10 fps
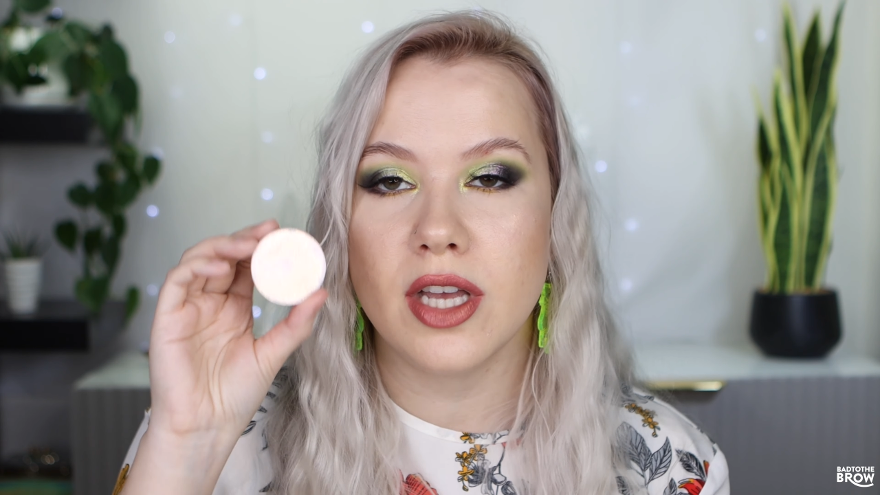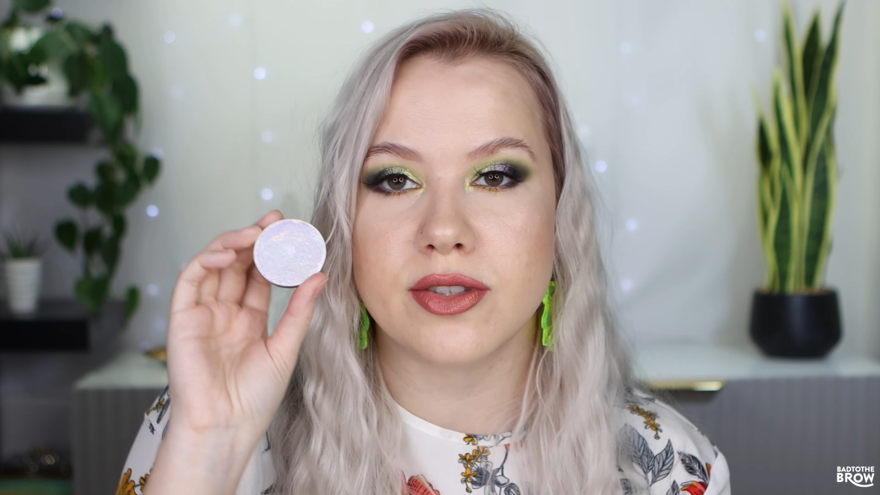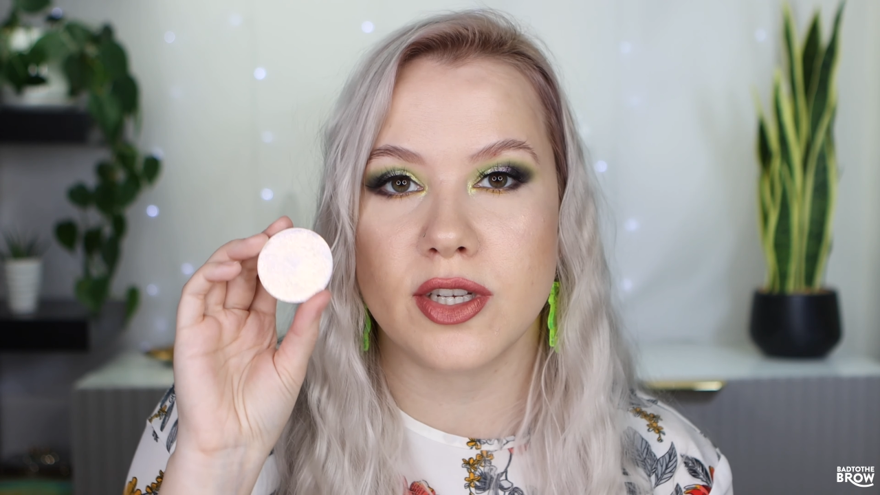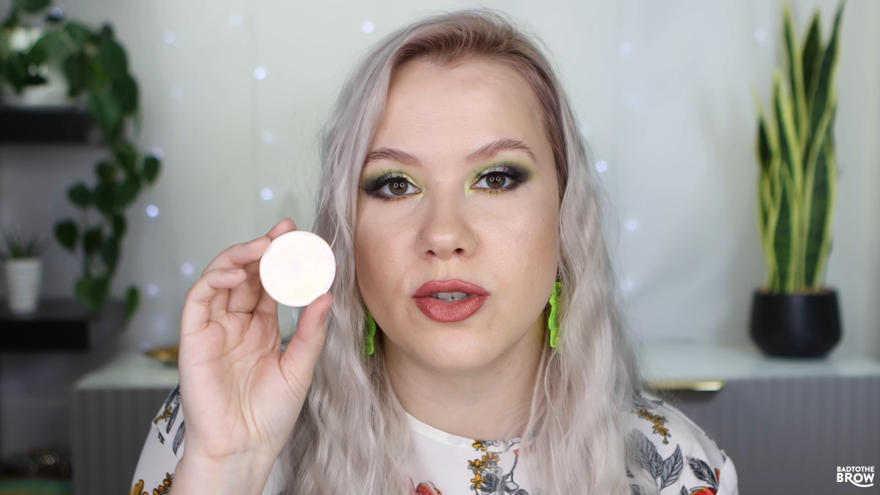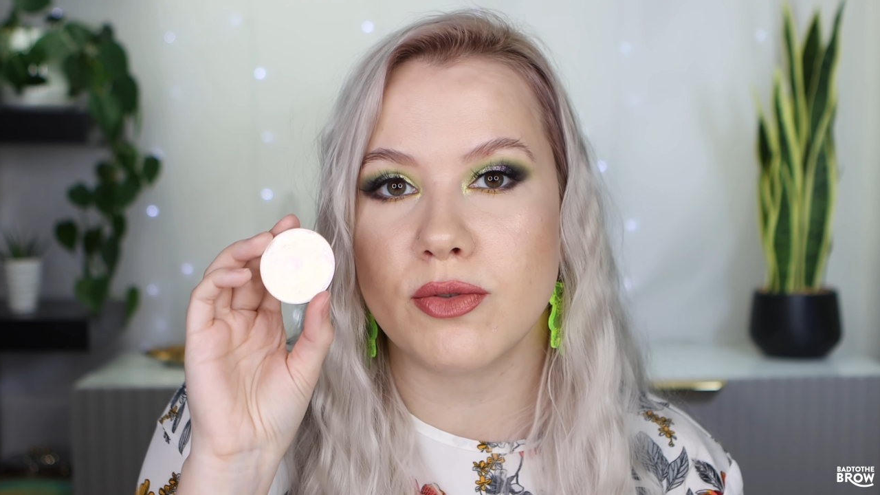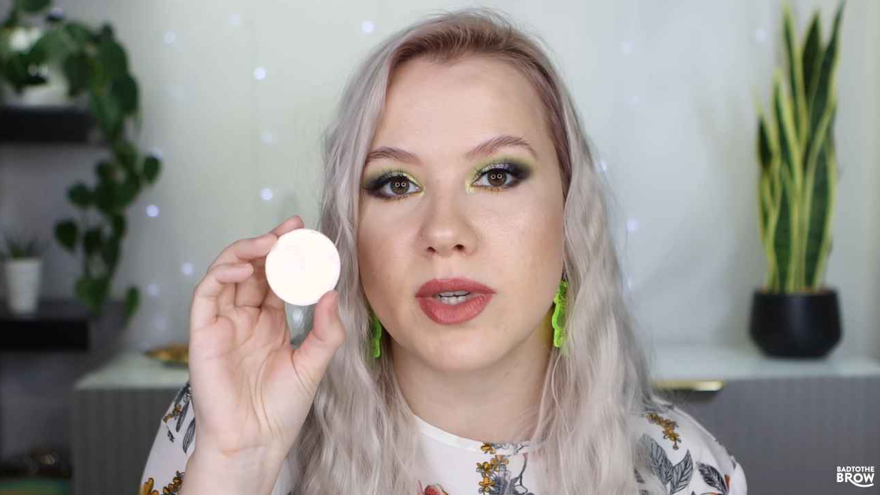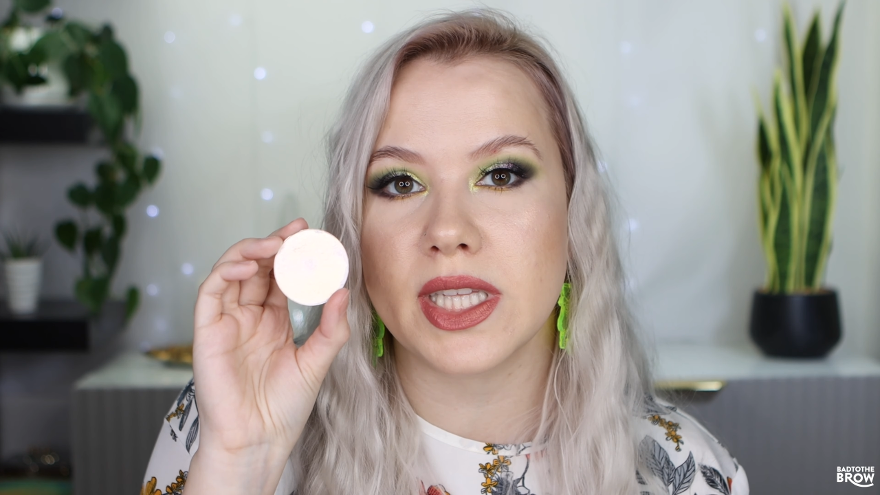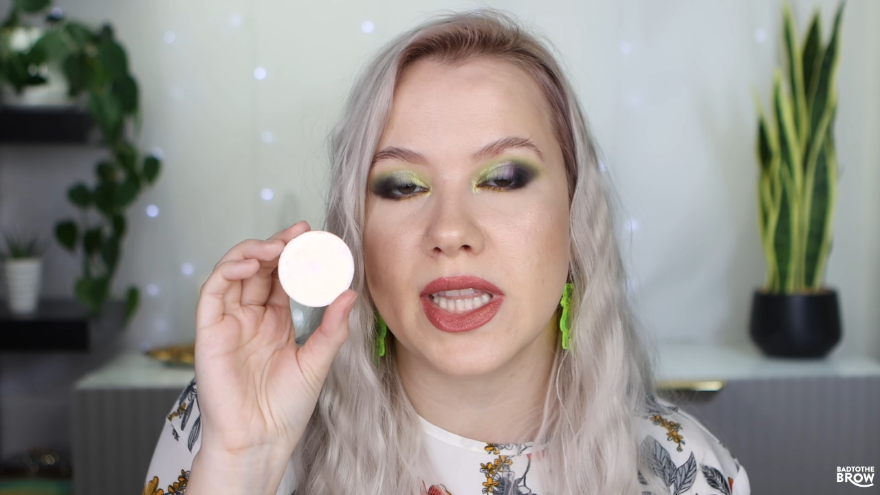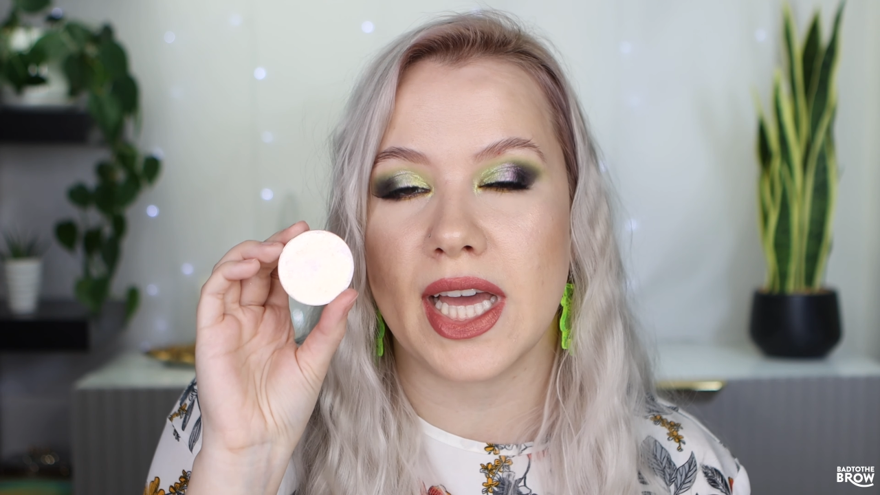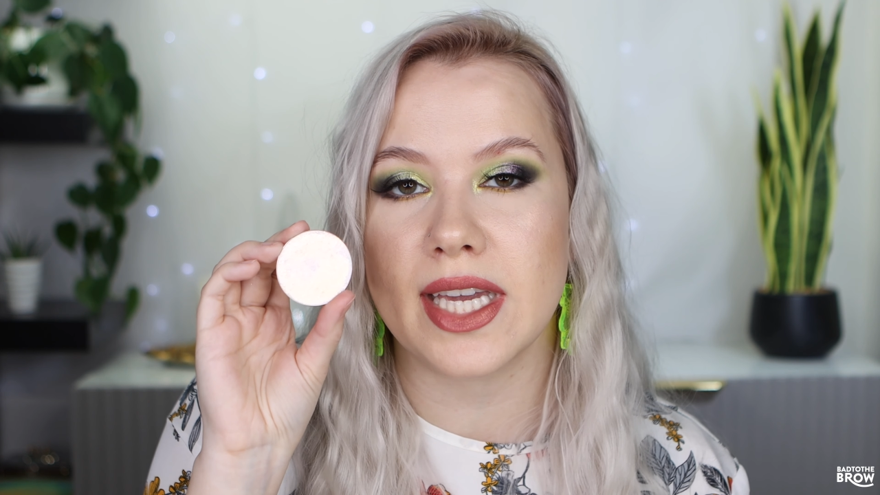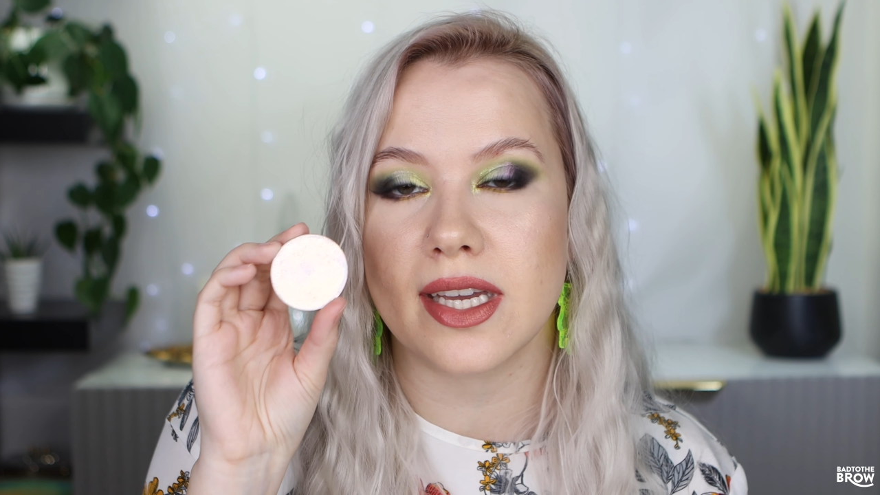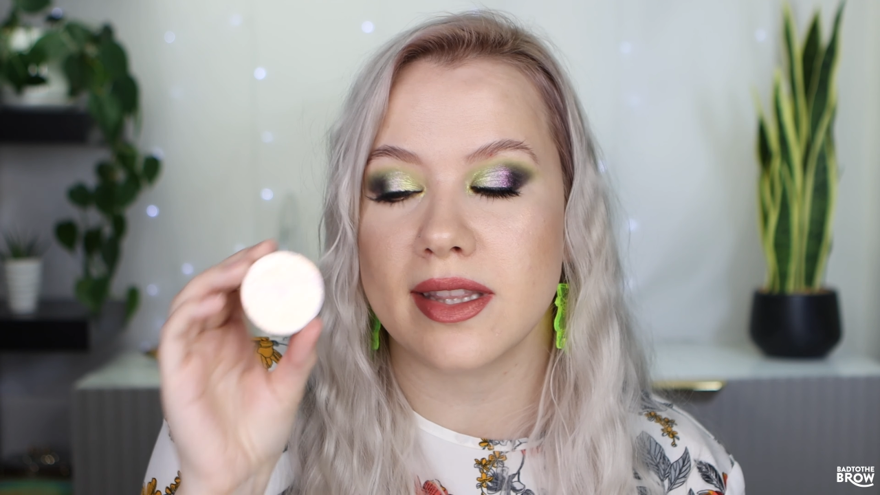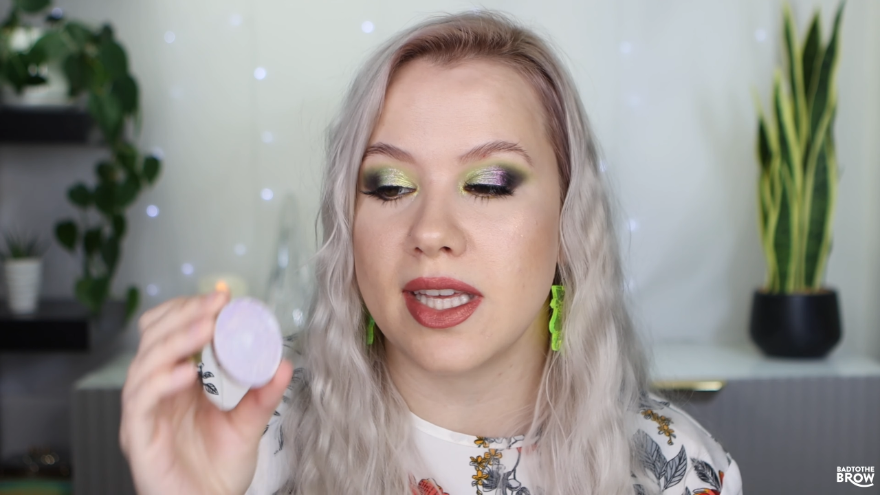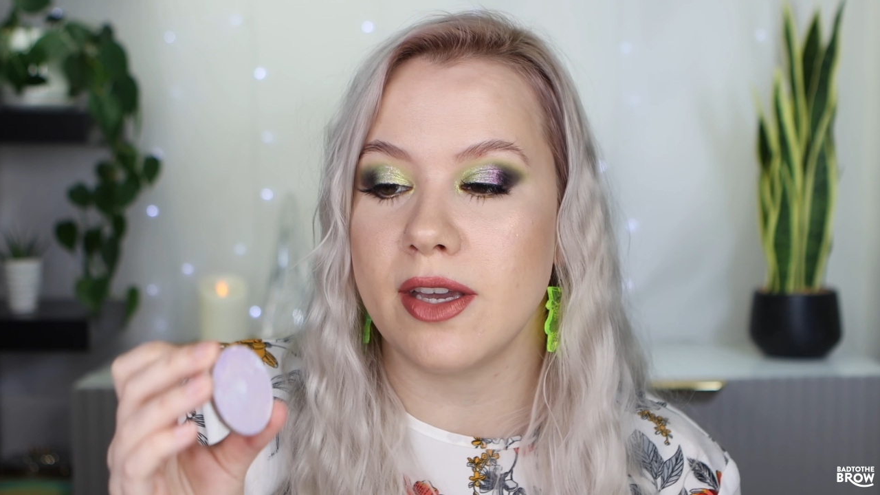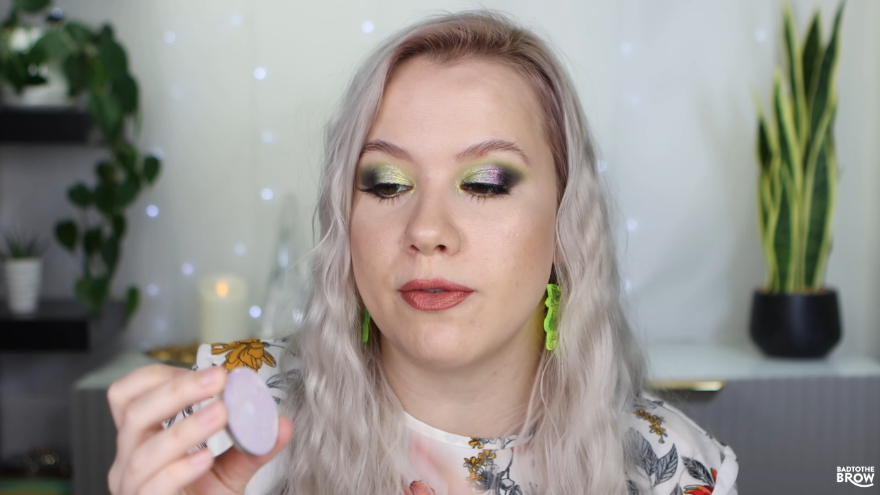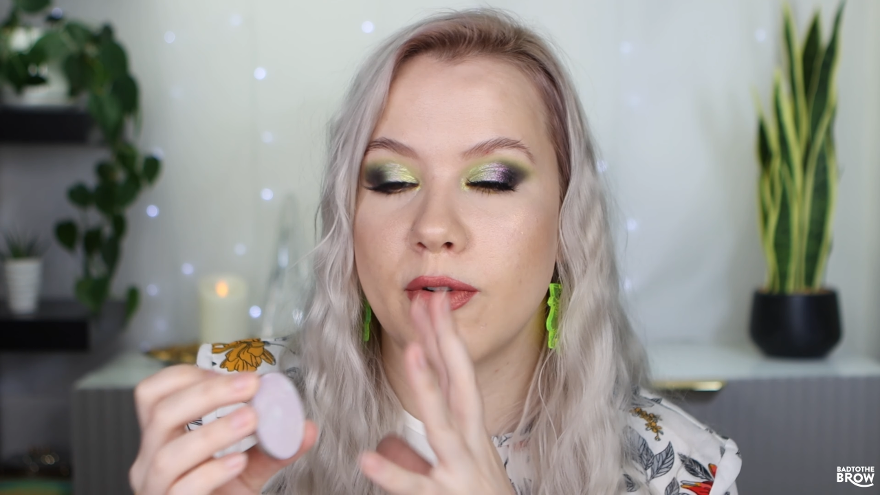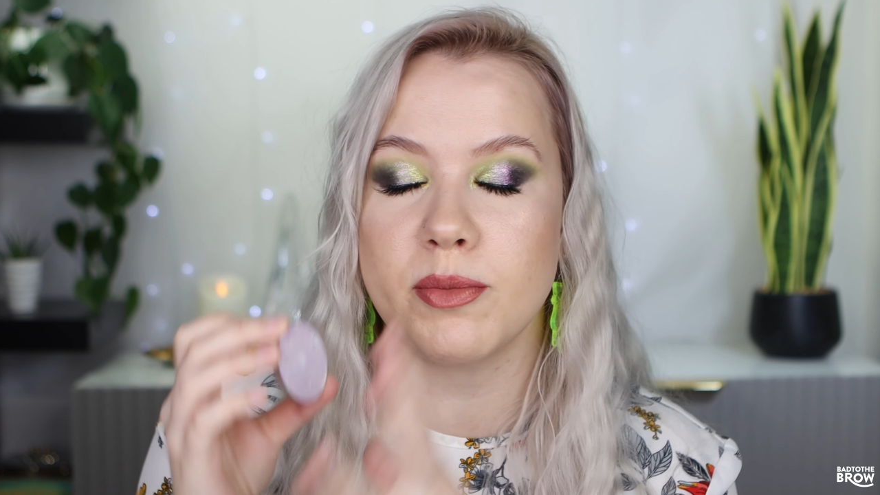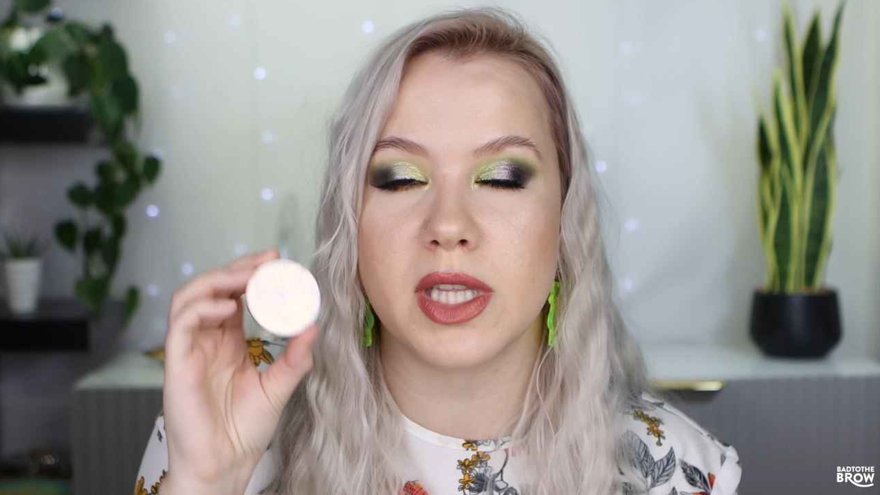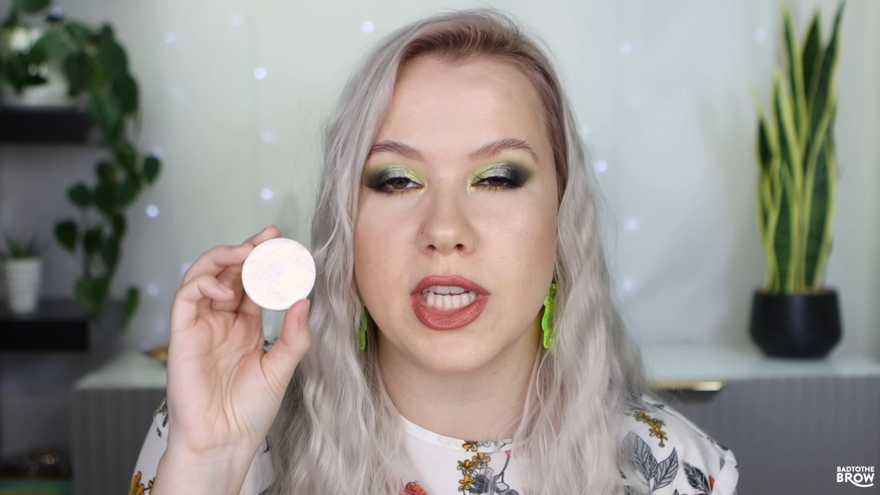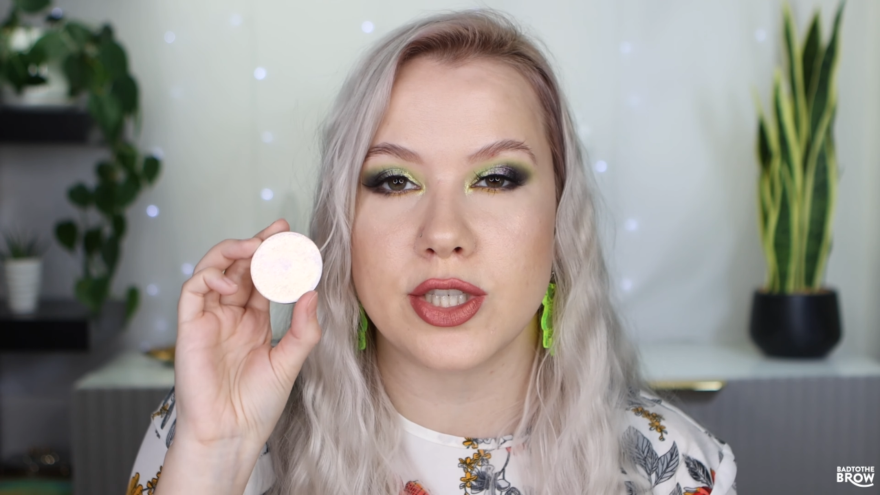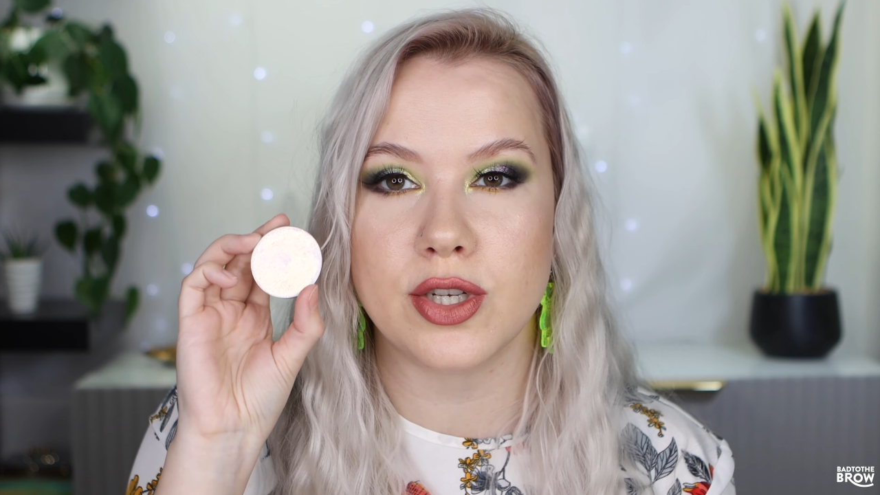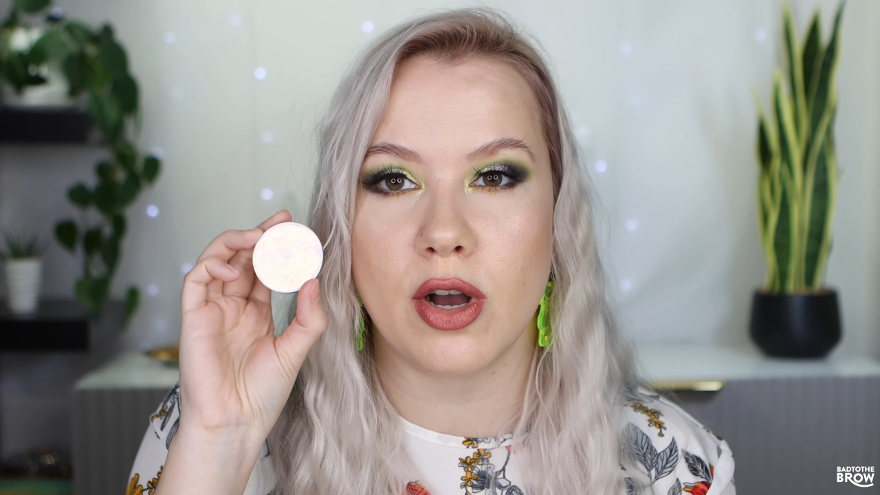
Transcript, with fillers: So I do really like the formulation